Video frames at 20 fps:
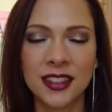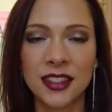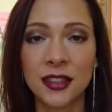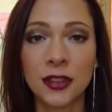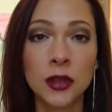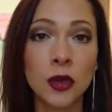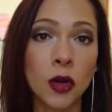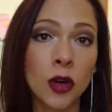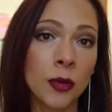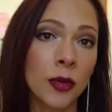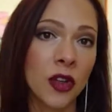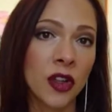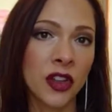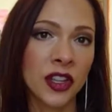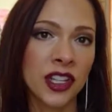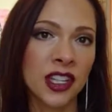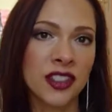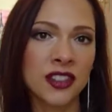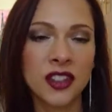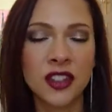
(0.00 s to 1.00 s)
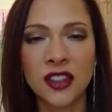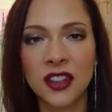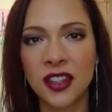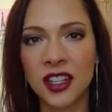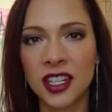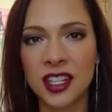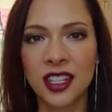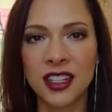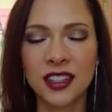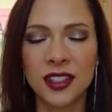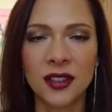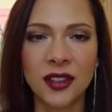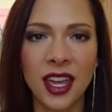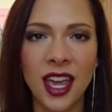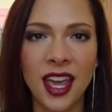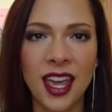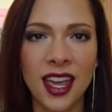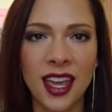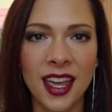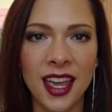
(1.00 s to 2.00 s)
normal and is good and is
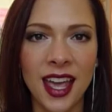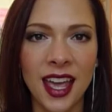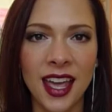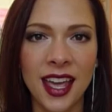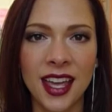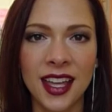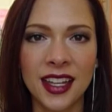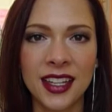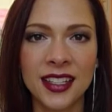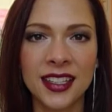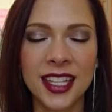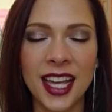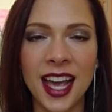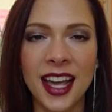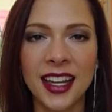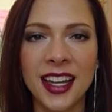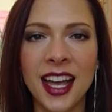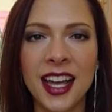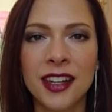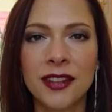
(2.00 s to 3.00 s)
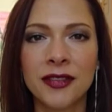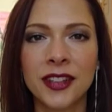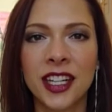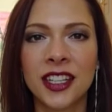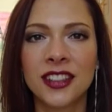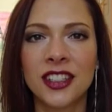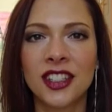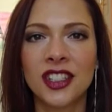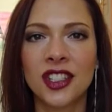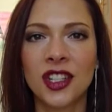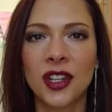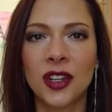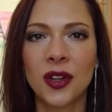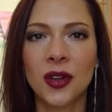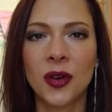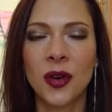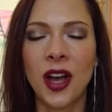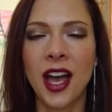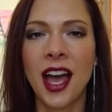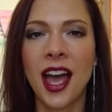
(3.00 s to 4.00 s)
okay and I kind of like to
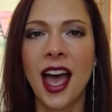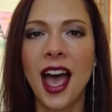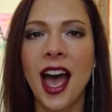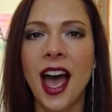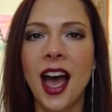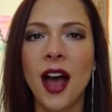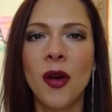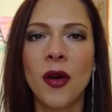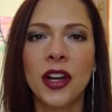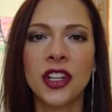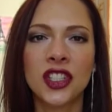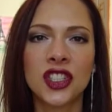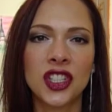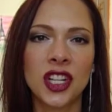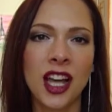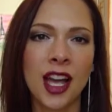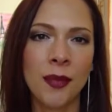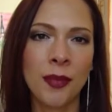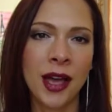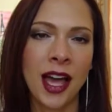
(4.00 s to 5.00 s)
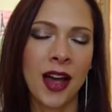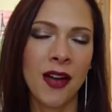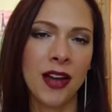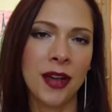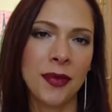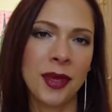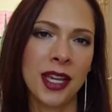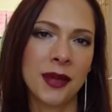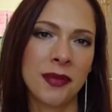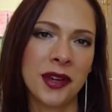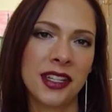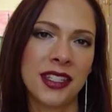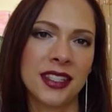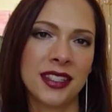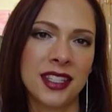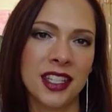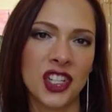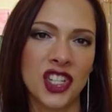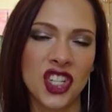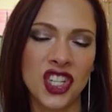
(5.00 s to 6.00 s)
show how I shop, how I make my
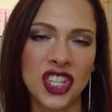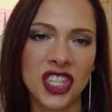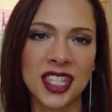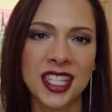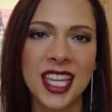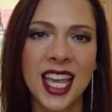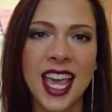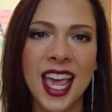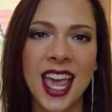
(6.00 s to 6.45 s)
decisions,